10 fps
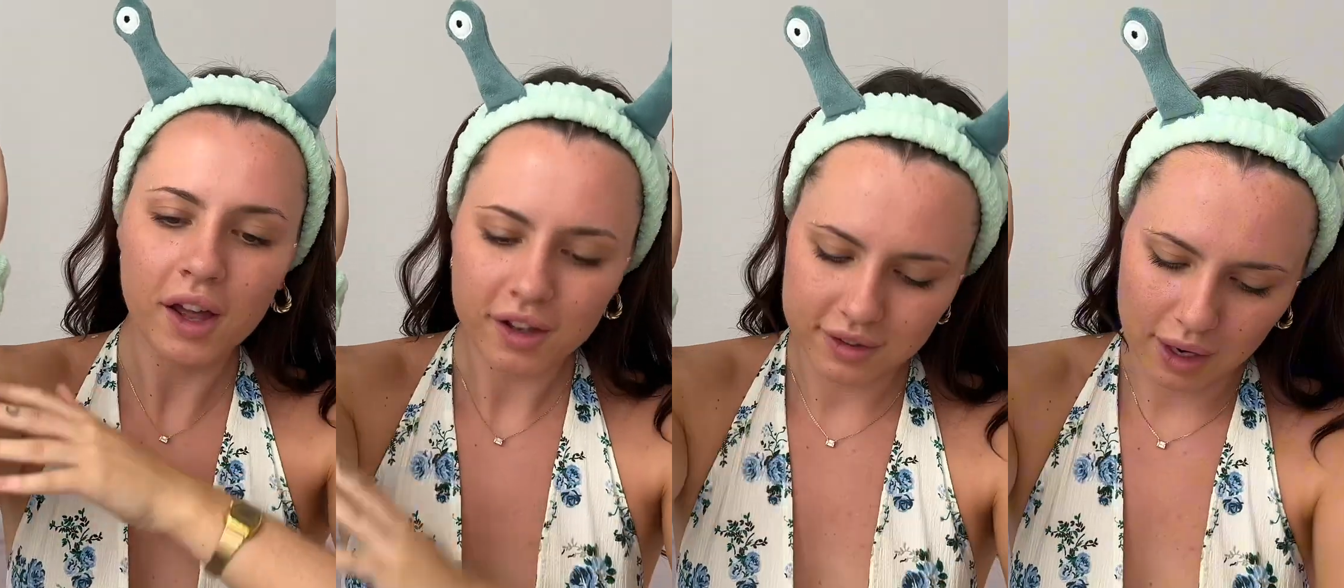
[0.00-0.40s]

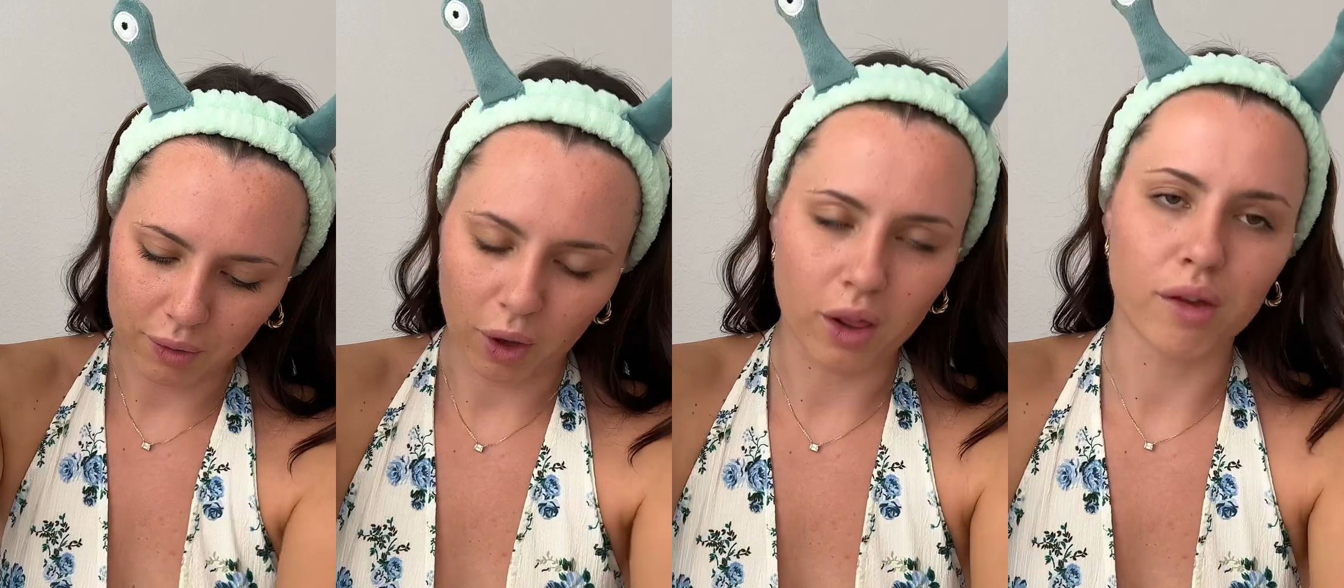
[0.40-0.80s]
down
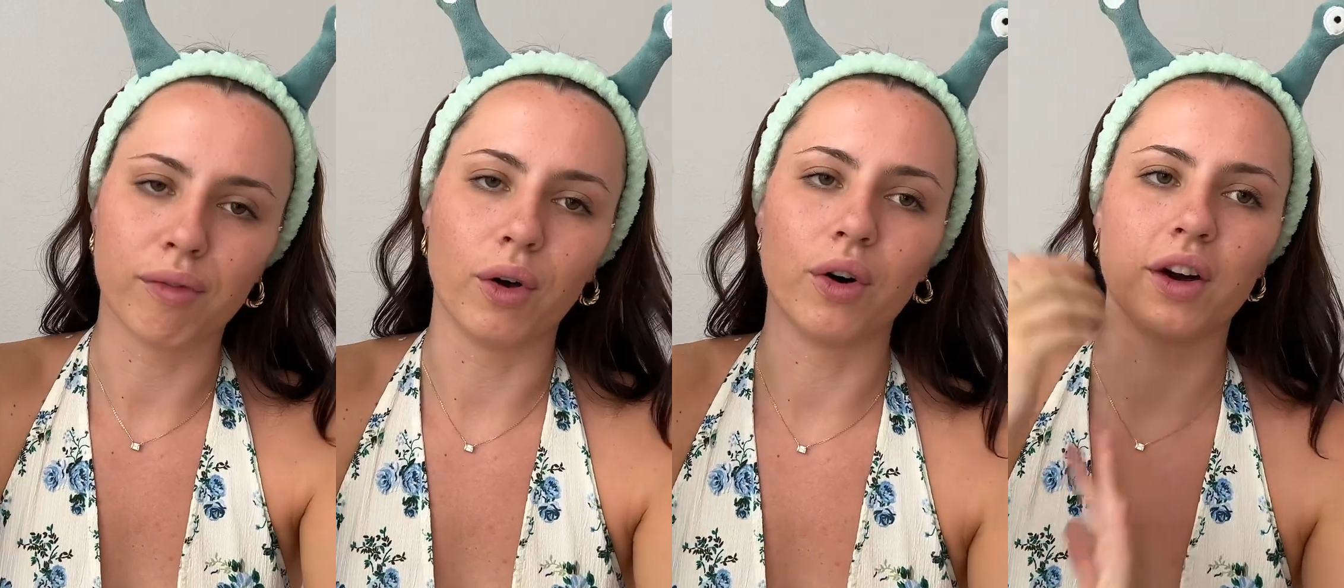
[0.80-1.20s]
onto the
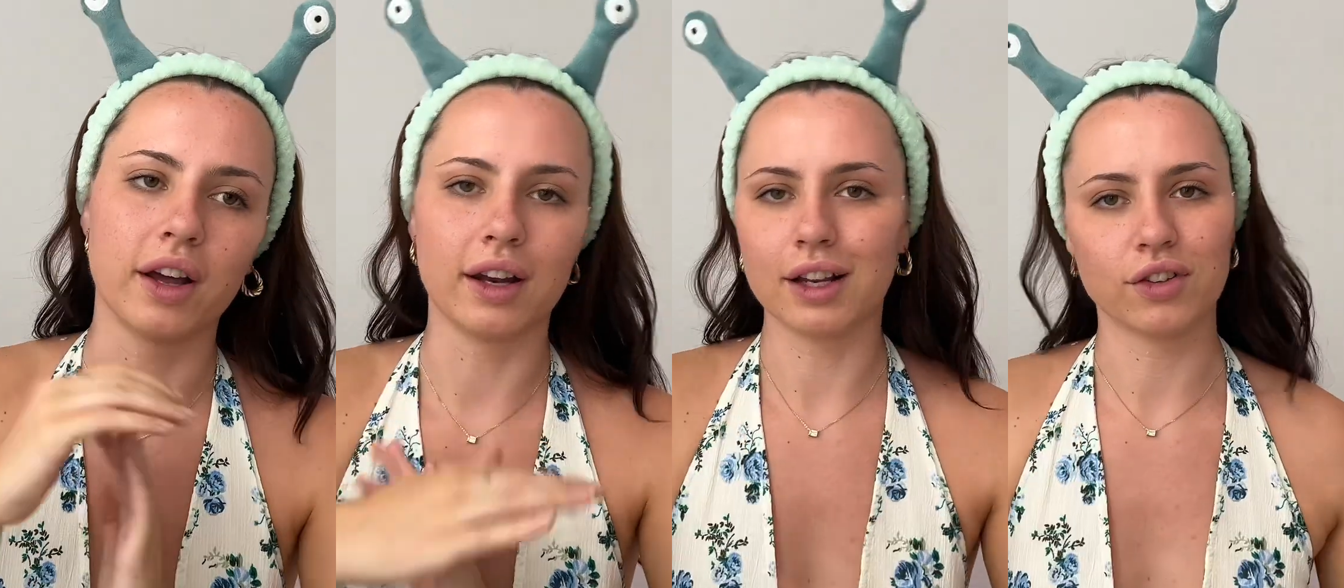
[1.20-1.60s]
floor
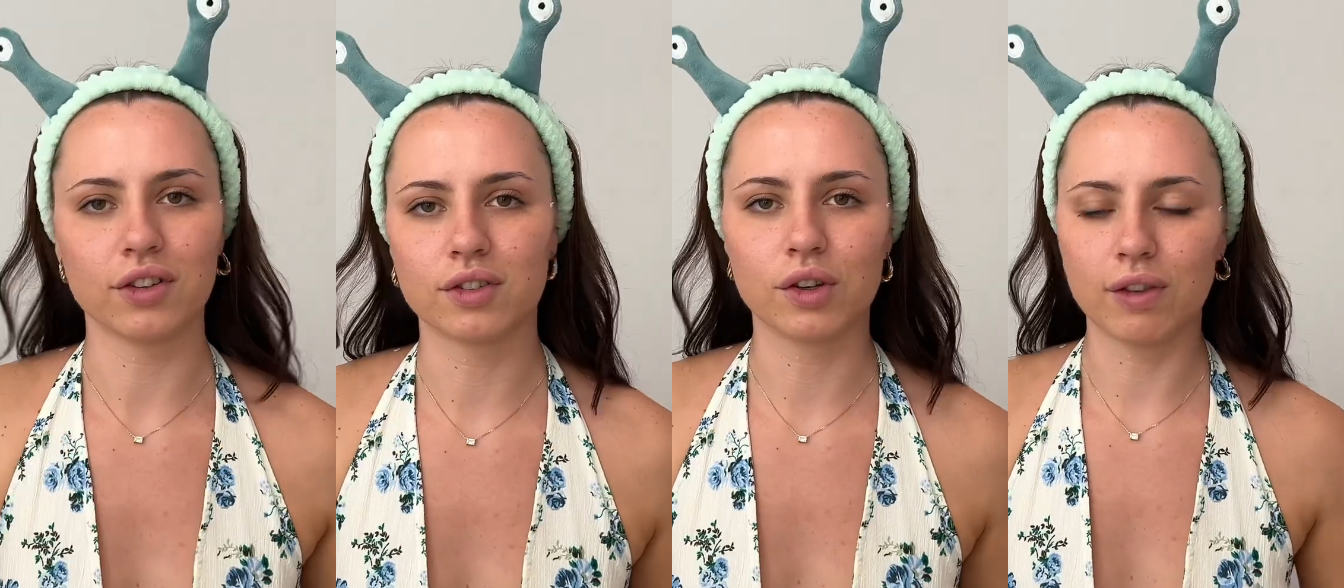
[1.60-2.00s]
and it
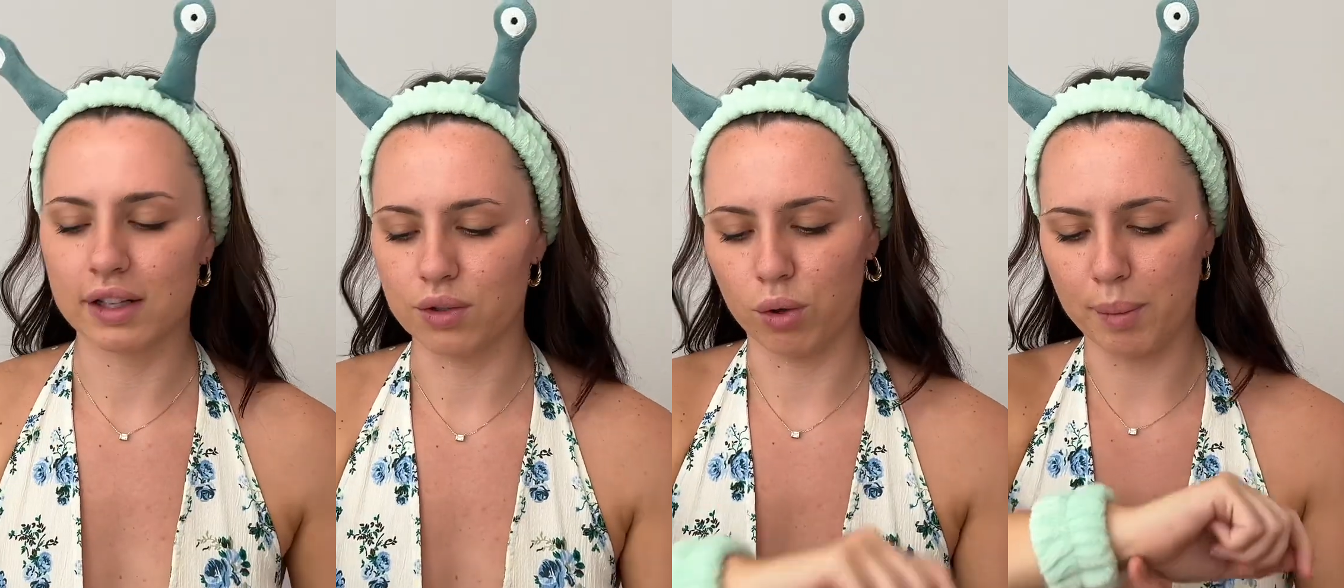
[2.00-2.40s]
just creates
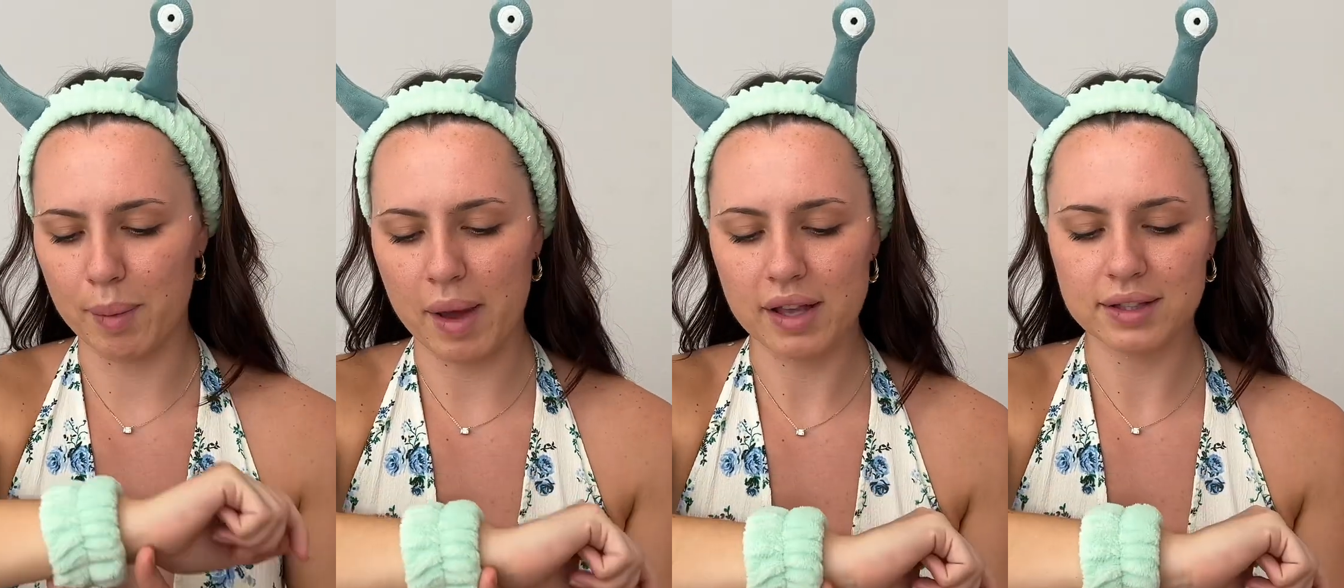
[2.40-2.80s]
a whole big
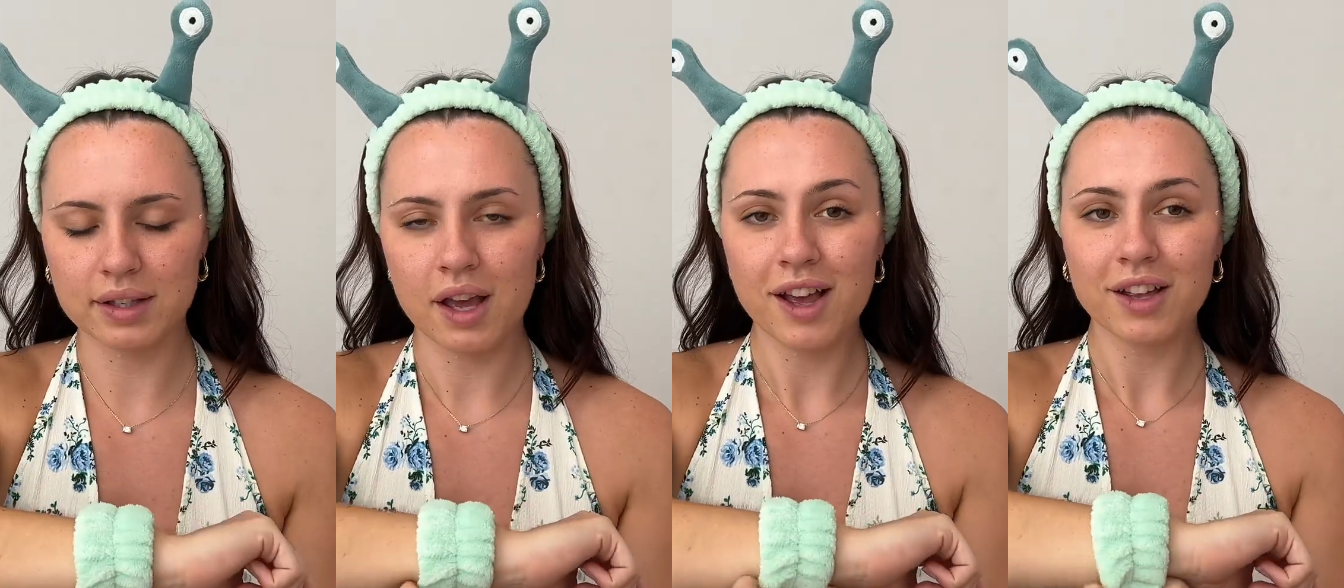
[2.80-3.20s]
mess.
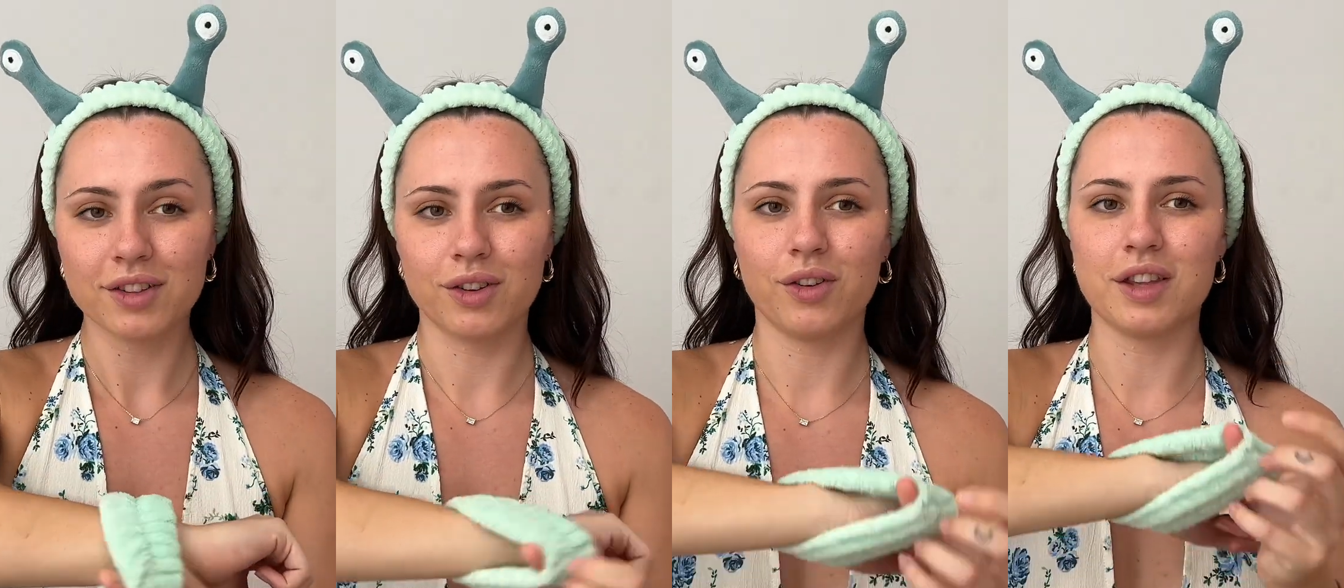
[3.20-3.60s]

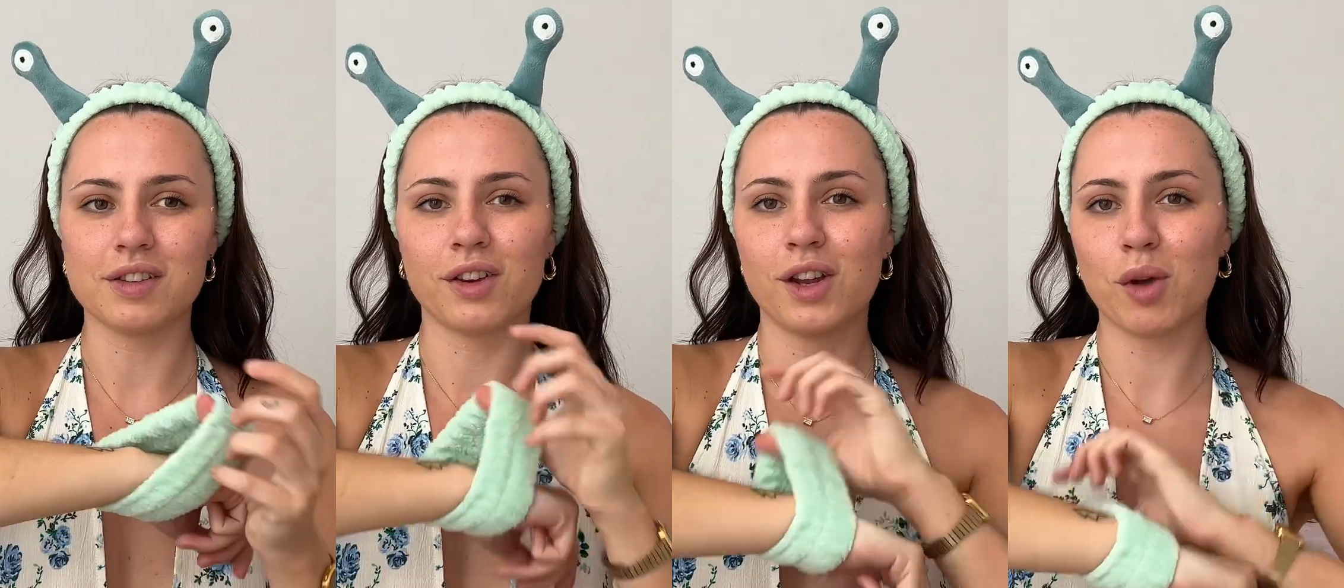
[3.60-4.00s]
So these are
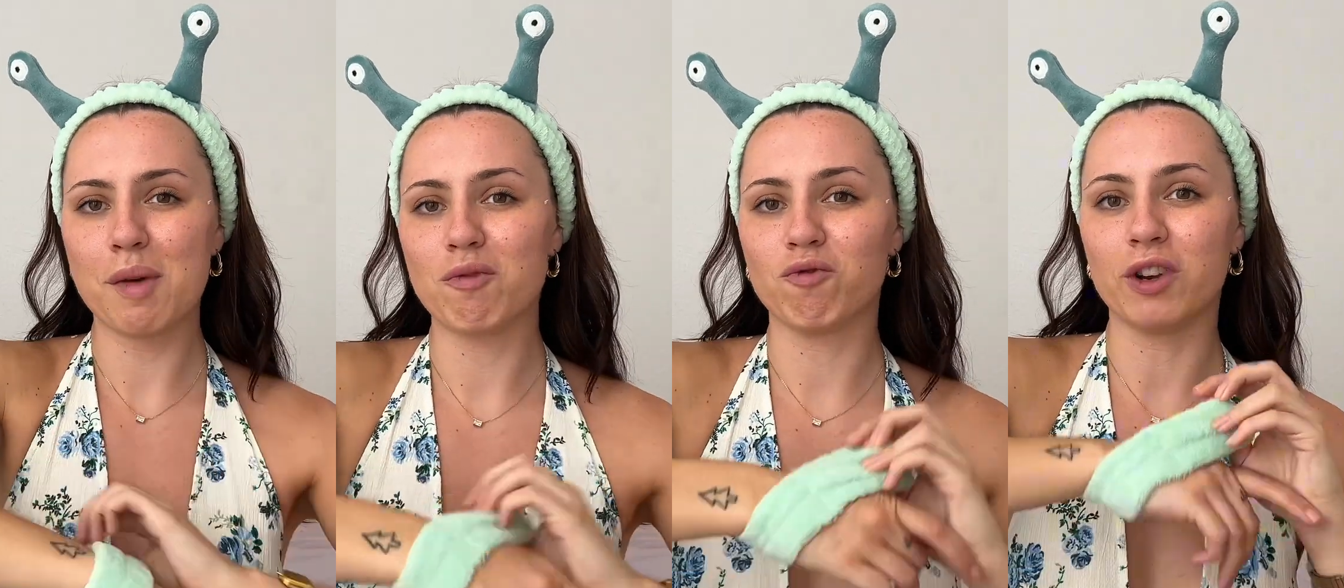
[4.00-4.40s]
going to come
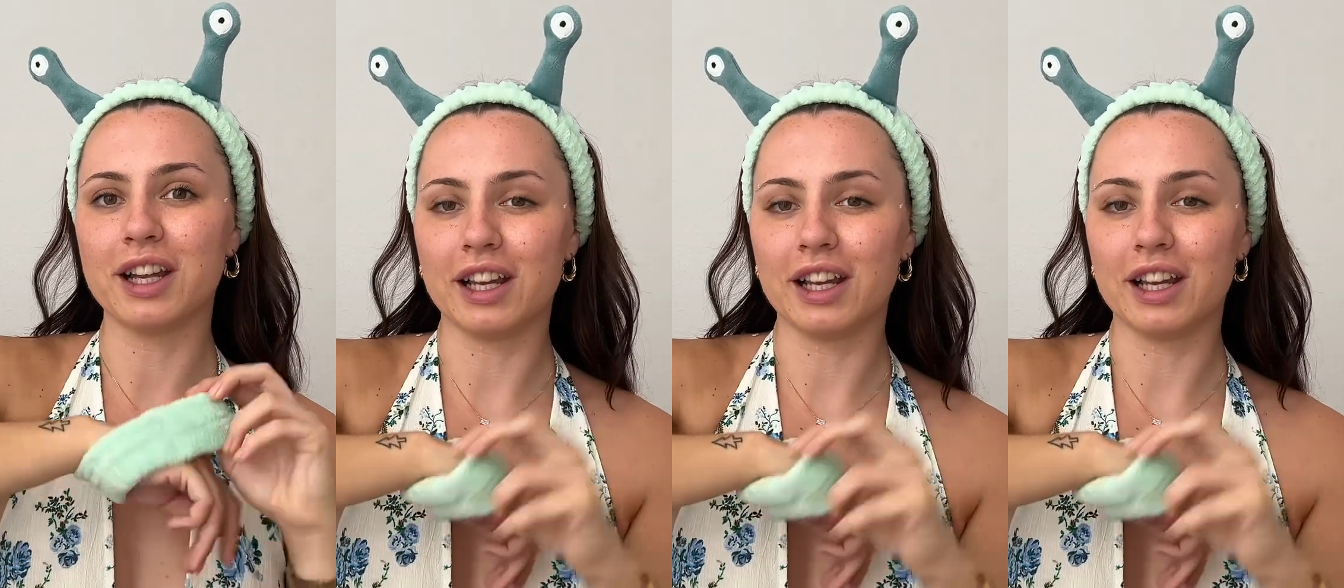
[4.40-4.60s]
in really